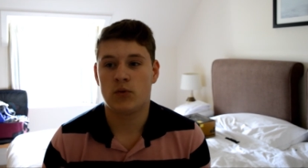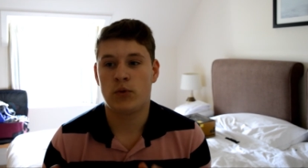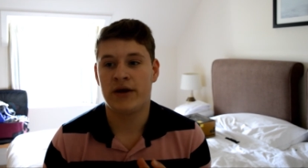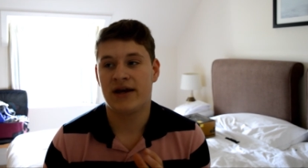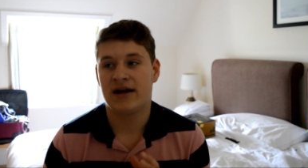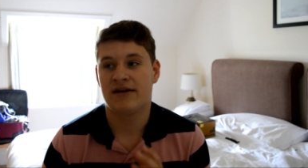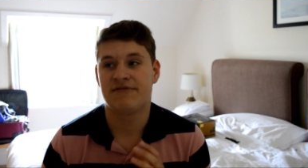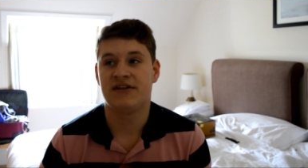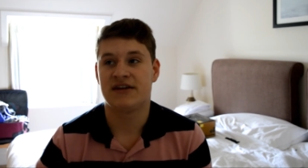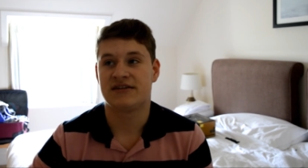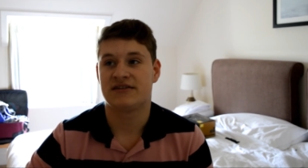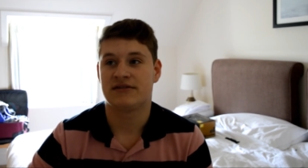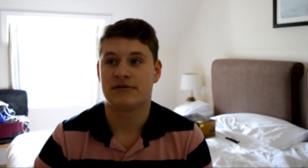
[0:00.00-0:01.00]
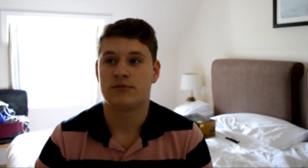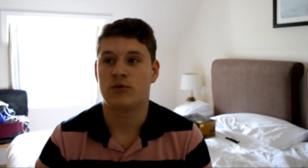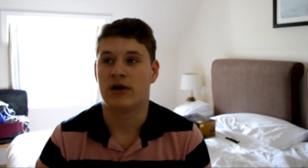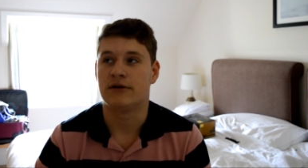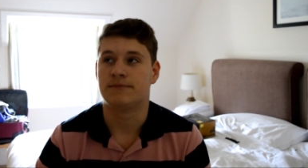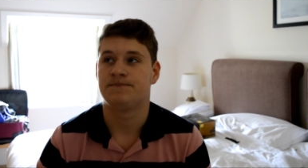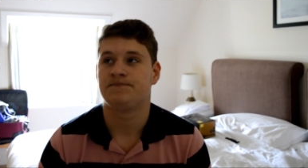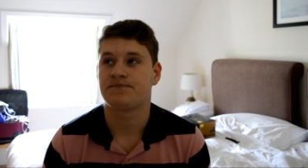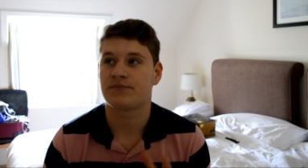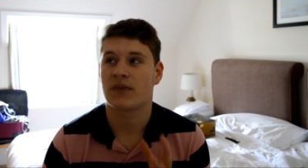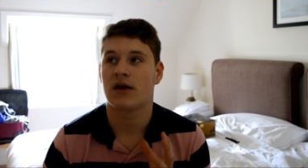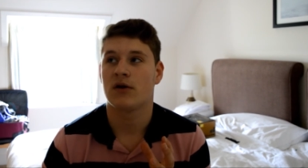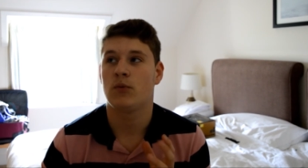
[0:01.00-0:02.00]
we have this, well,
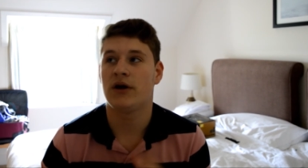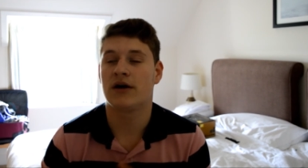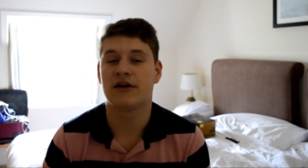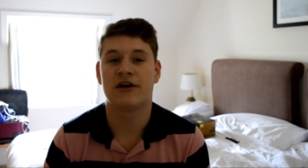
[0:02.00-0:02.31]
we are